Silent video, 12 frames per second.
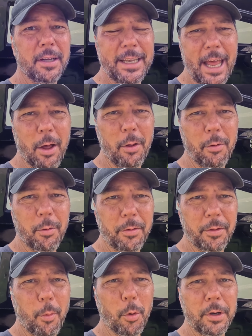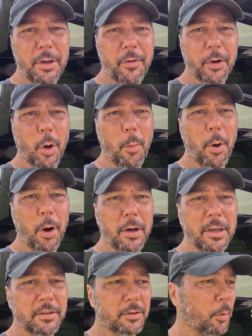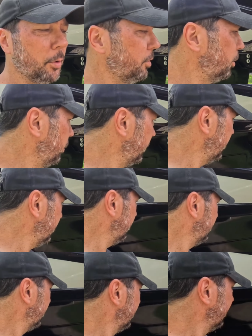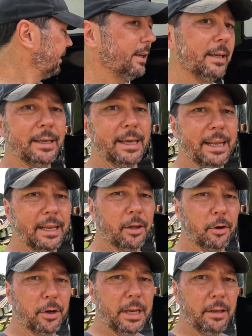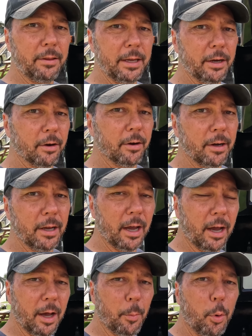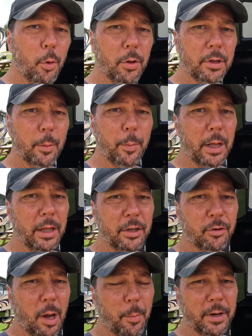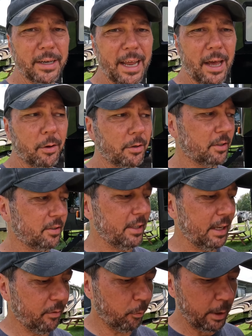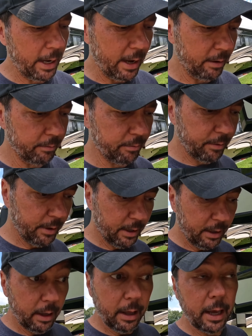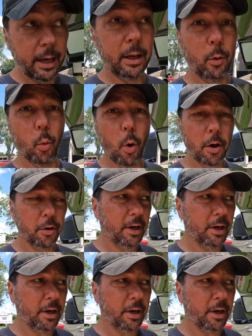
Now, the more difficult part is going to be getting underneath here, uh, pulling the belly, dropping it down to see if we have any water